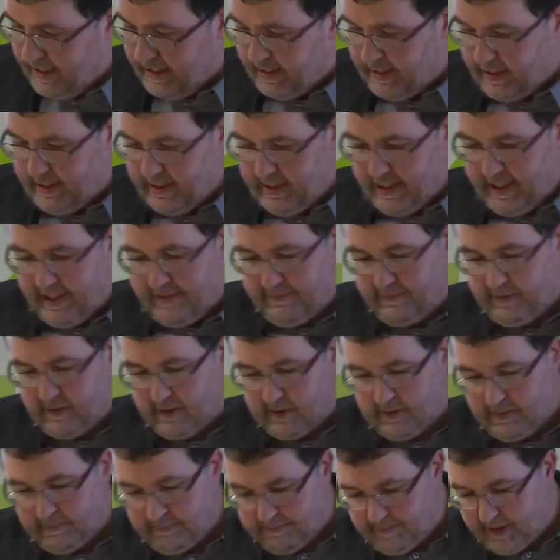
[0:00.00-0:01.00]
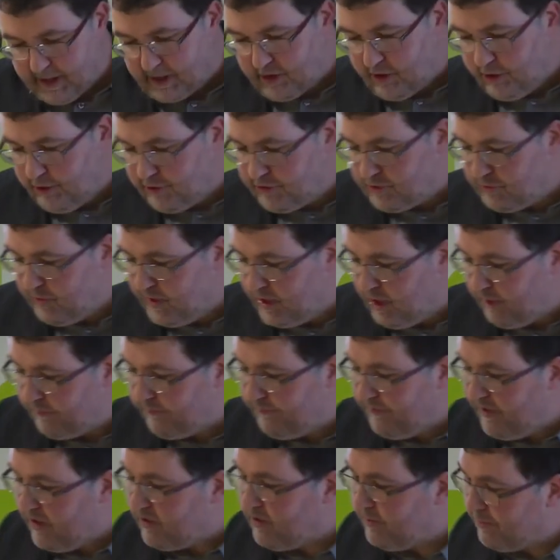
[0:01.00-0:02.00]
Uh, and because we are
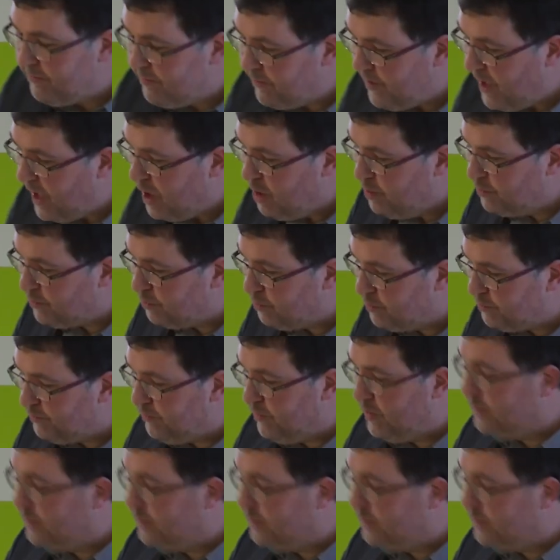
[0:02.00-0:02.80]
very proud of